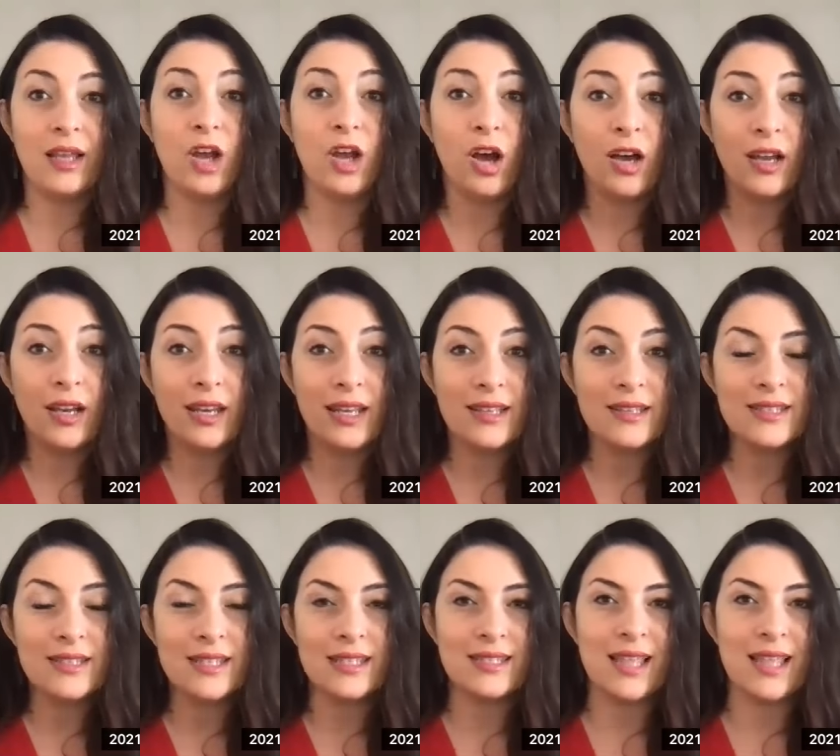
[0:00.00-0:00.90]
An
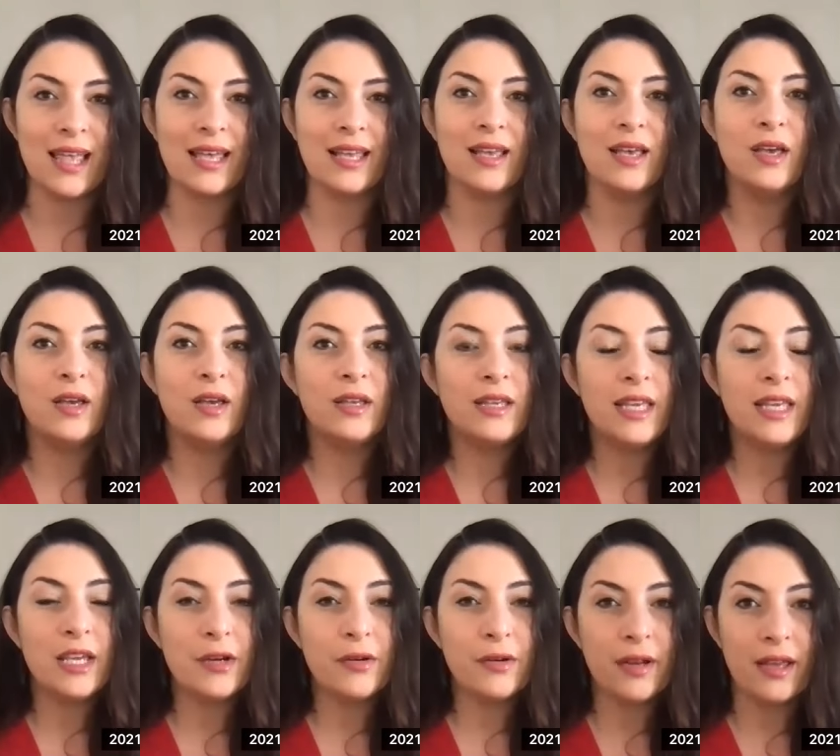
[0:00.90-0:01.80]
audience is like
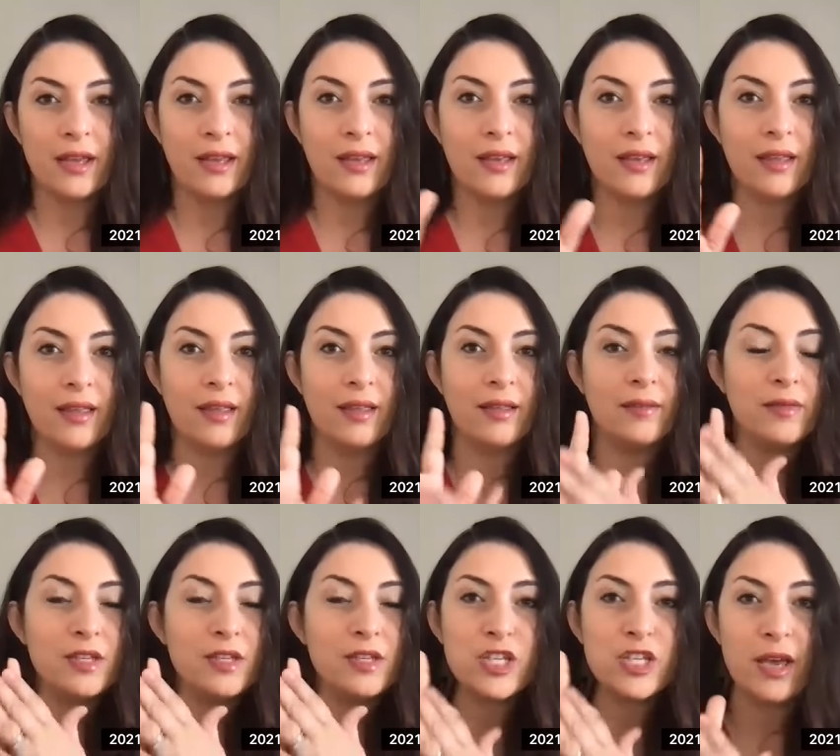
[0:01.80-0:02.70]
hearing uh,
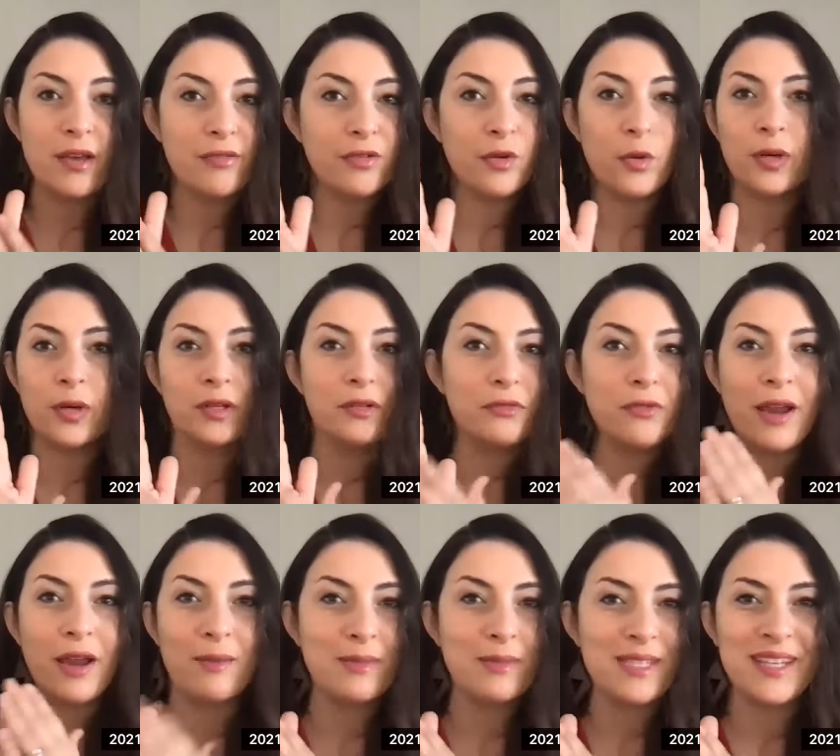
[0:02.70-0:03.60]
the chef, Gordon
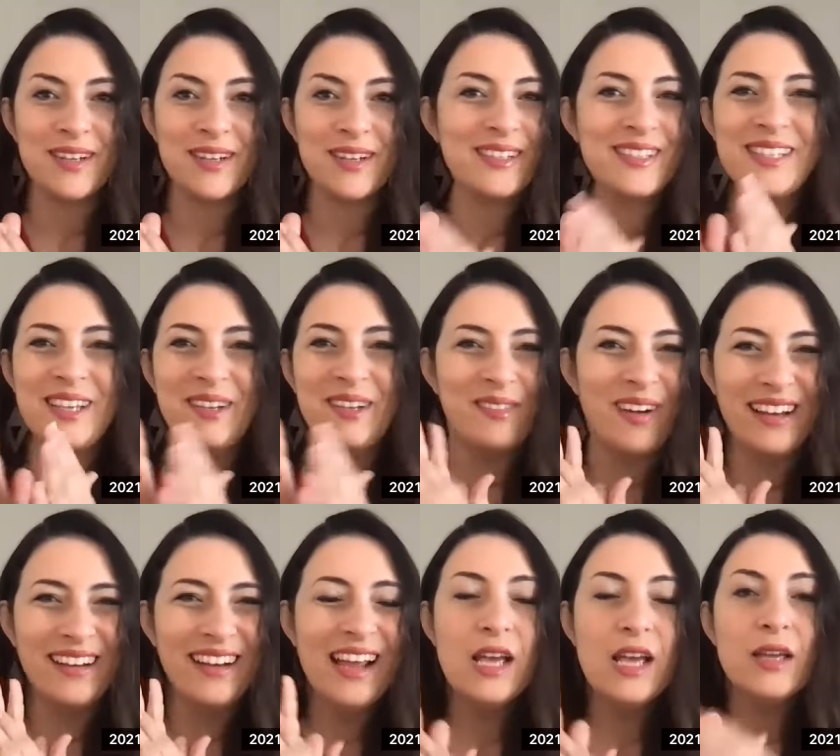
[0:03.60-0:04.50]
Ramsay or
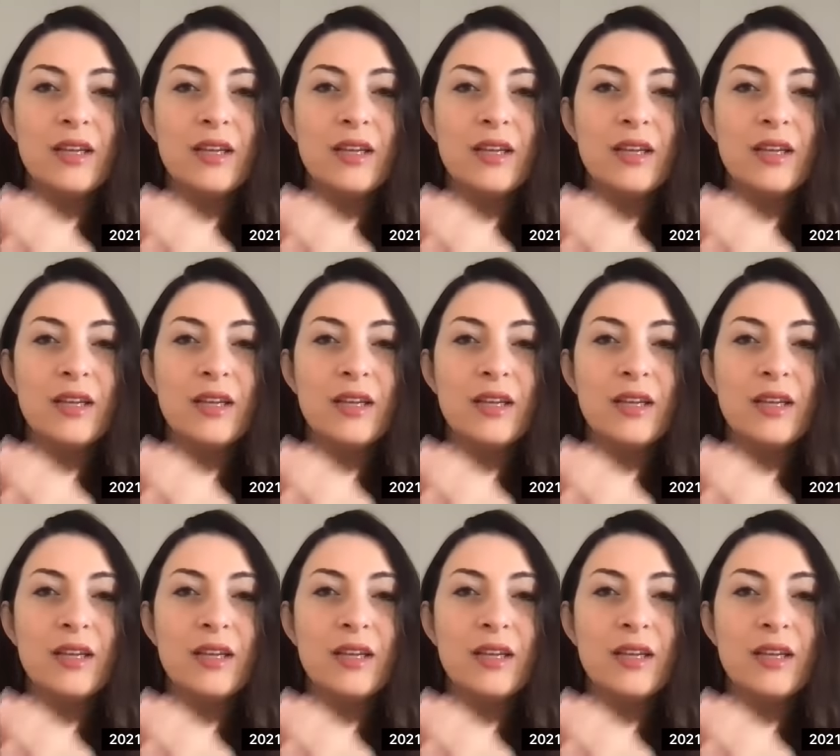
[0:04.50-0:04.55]
someone,